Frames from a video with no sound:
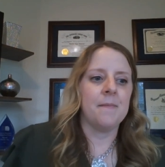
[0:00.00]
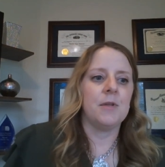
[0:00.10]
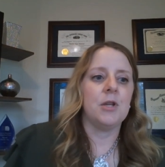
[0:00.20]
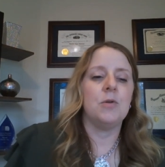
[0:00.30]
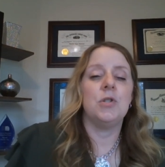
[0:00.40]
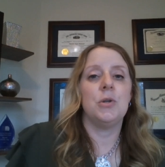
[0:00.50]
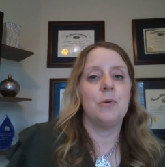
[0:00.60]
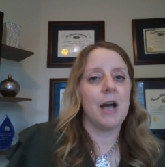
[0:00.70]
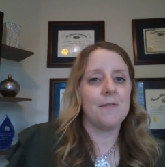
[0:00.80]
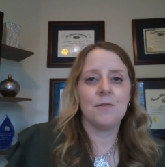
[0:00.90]
You do
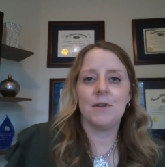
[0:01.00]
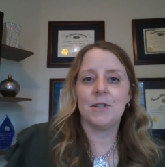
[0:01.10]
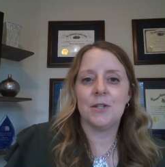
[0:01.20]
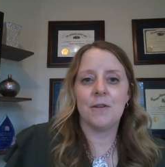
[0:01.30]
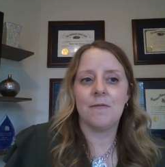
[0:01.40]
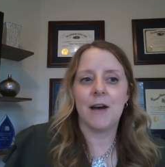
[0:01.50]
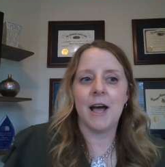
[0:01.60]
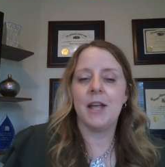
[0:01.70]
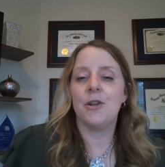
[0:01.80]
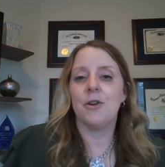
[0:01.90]
have to
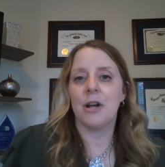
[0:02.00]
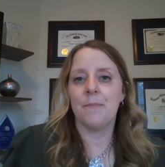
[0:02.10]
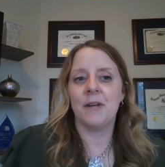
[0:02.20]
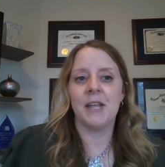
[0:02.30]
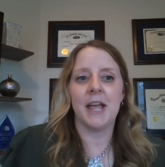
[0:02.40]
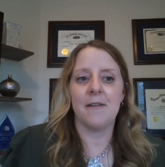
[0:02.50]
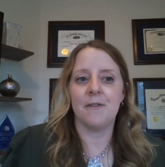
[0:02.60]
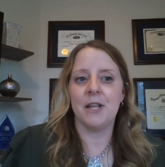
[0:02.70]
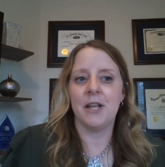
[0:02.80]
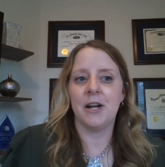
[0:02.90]
recertify your company
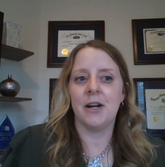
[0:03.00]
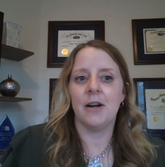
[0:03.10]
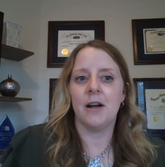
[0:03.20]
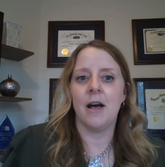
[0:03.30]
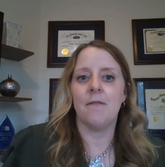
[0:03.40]
every year,